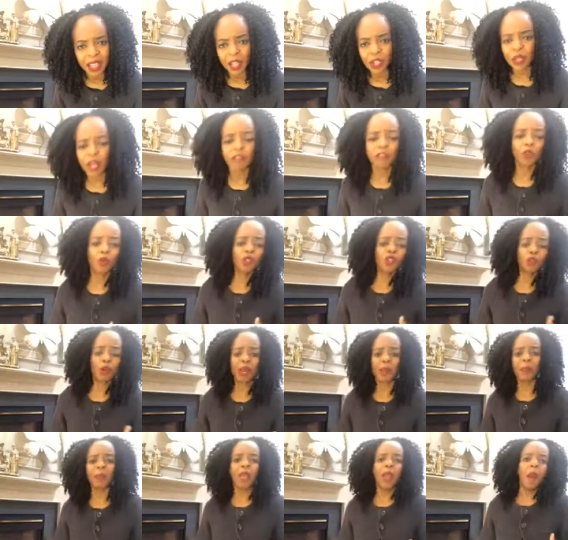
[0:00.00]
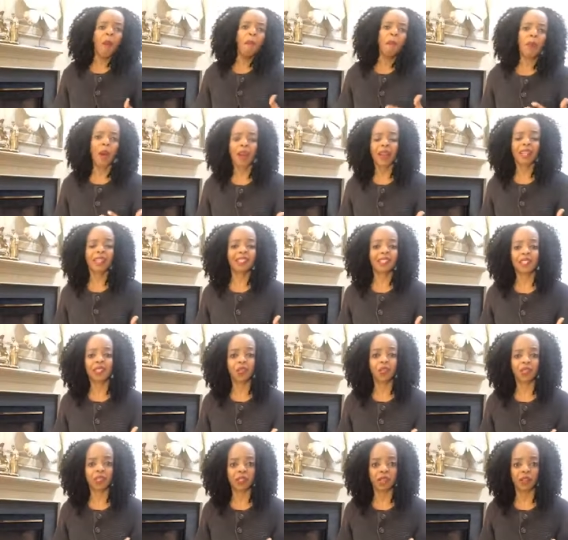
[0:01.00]
You don't have to always try to be marketing
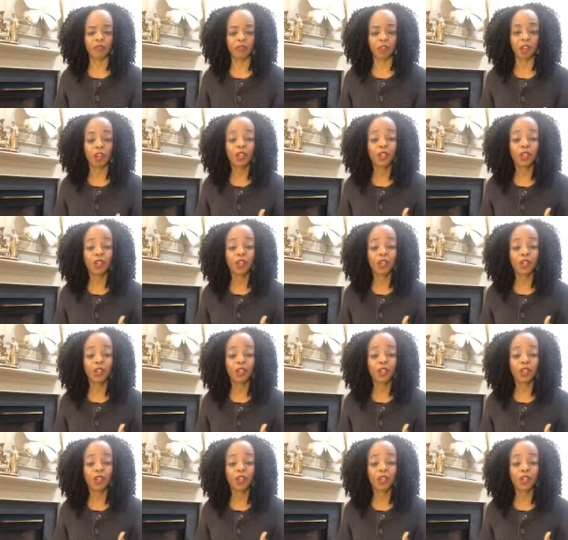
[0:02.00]
yourself.